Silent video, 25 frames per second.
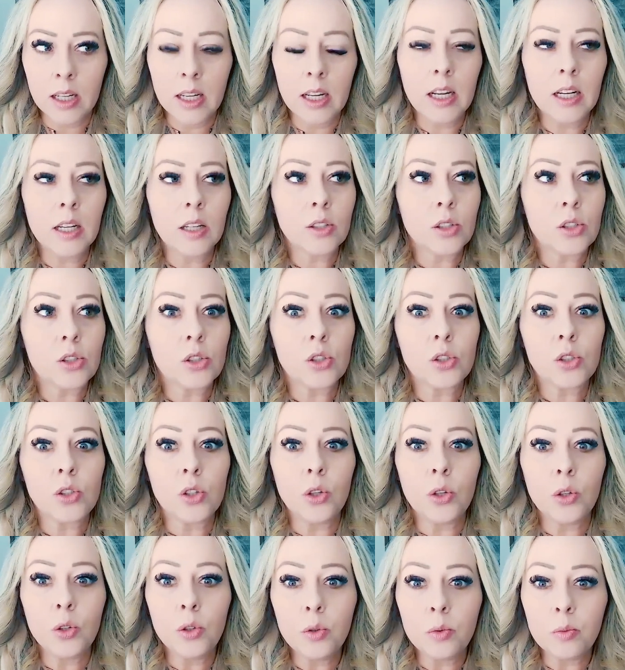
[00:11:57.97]
It
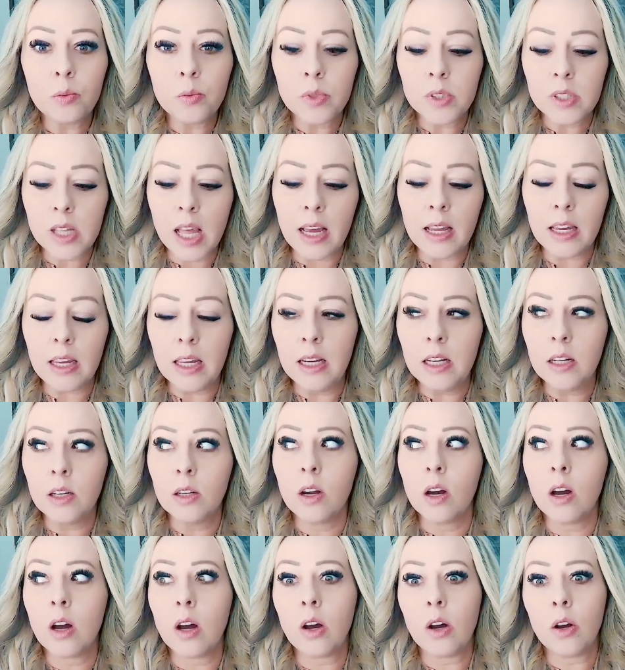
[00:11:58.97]
assumes that he
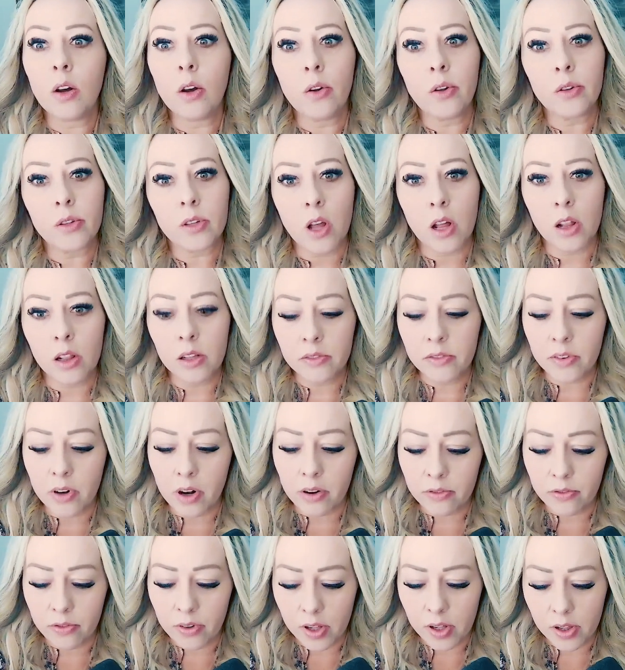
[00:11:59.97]
knows all of
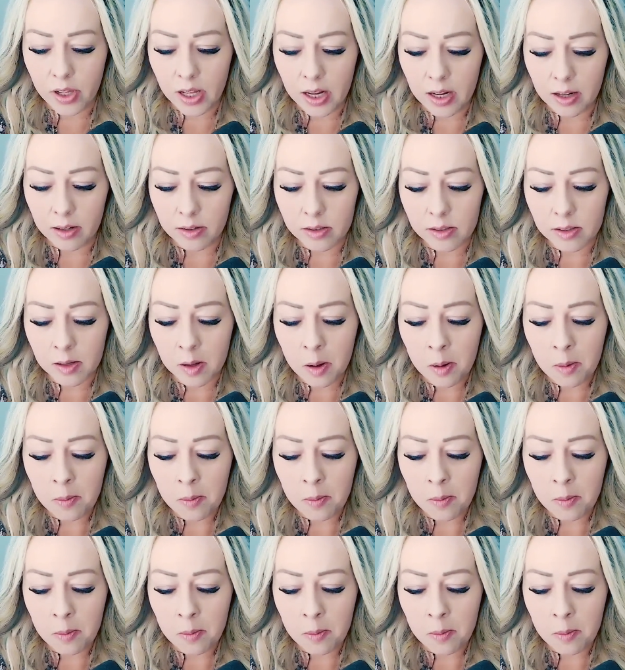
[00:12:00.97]
our feelings.